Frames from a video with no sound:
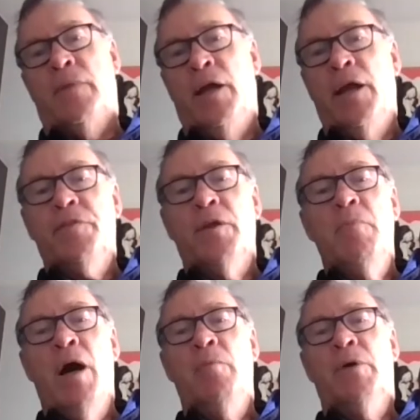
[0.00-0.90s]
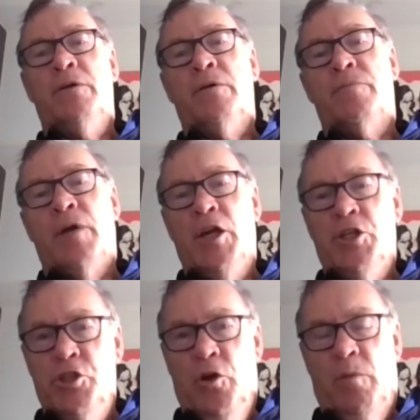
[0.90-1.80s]
And at the moment,
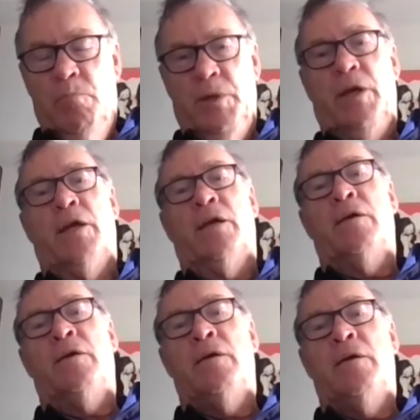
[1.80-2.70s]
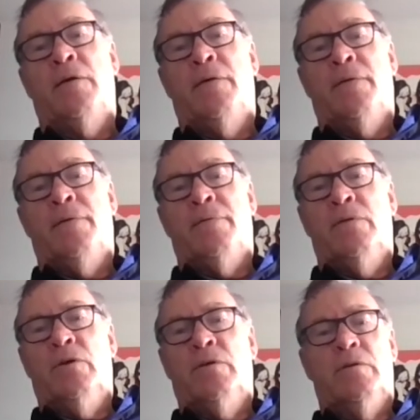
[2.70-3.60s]
it's not being.
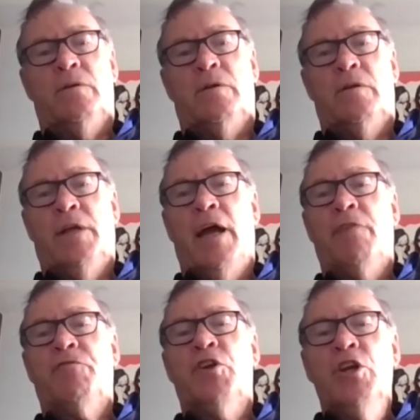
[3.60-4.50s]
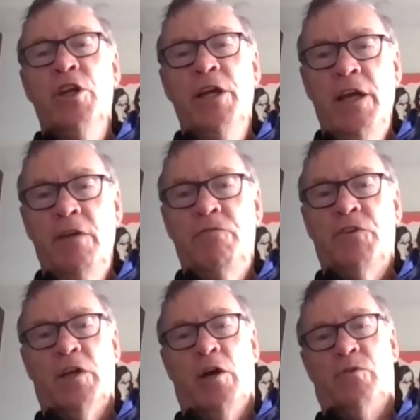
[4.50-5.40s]
Look, they have to leave
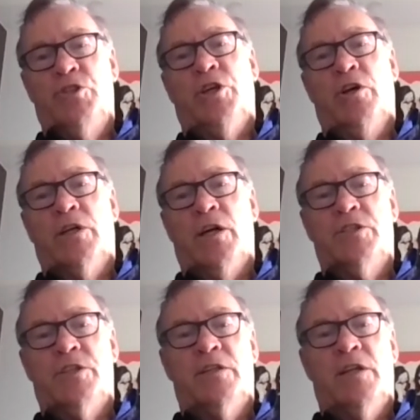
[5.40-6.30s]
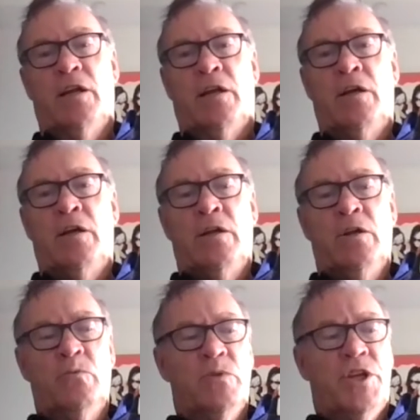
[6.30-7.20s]
to go and showcase their talent.
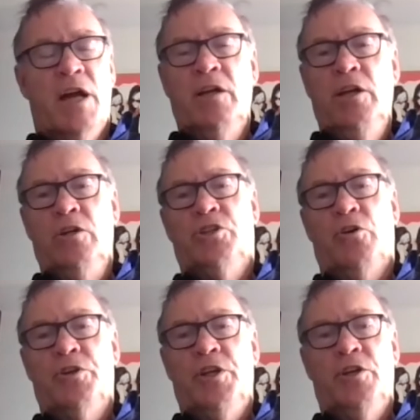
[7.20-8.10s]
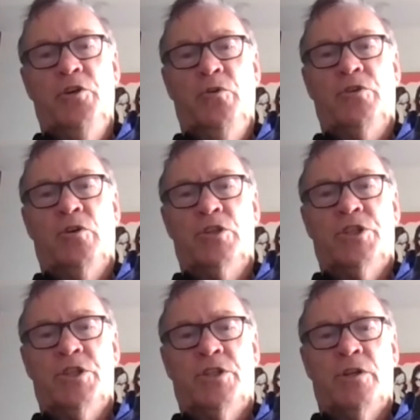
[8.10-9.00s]
Look what Zane Littlejohn did at North
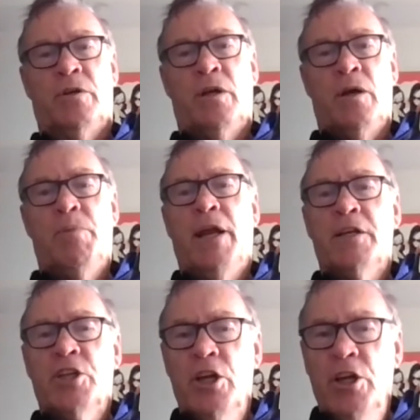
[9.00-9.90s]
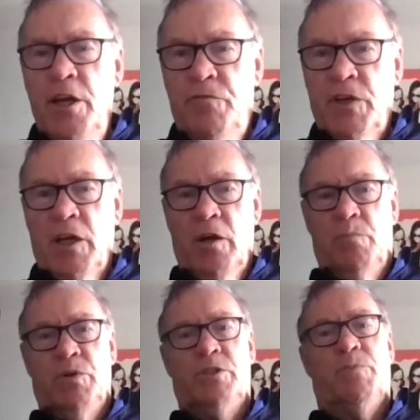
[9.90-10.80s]
Launceston, but had to leave to go
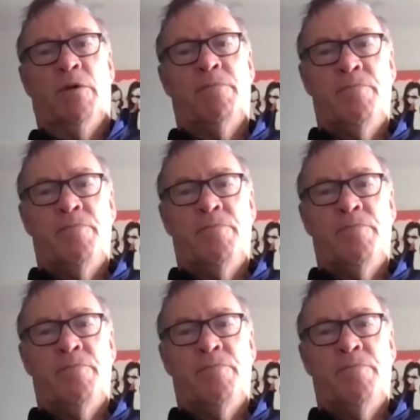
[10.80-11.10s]
to Brisbane.